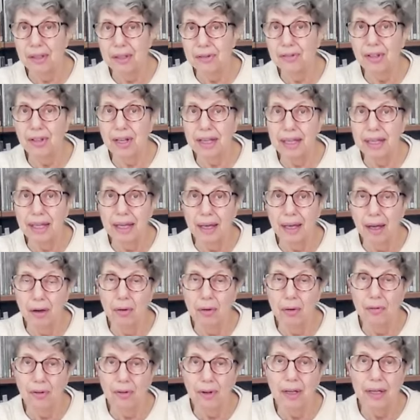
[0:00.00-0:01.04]
taking
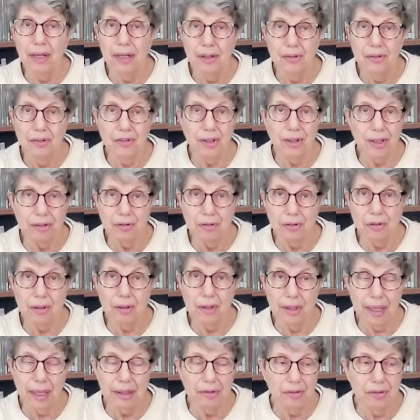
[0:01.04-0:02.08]
over central
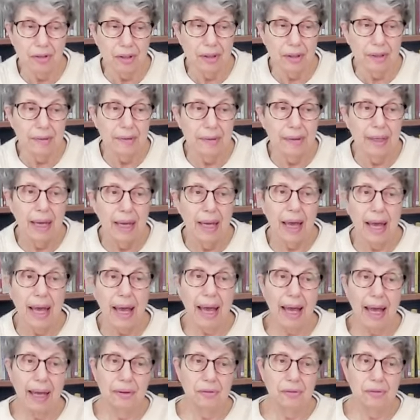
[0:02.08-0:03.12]
London.
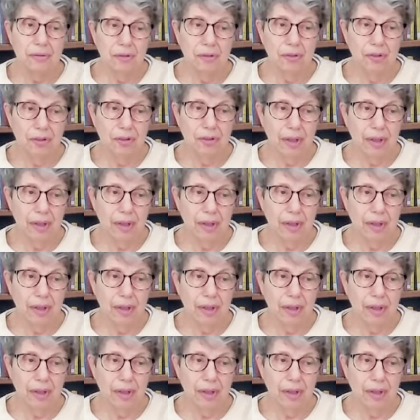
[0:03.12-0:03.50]
And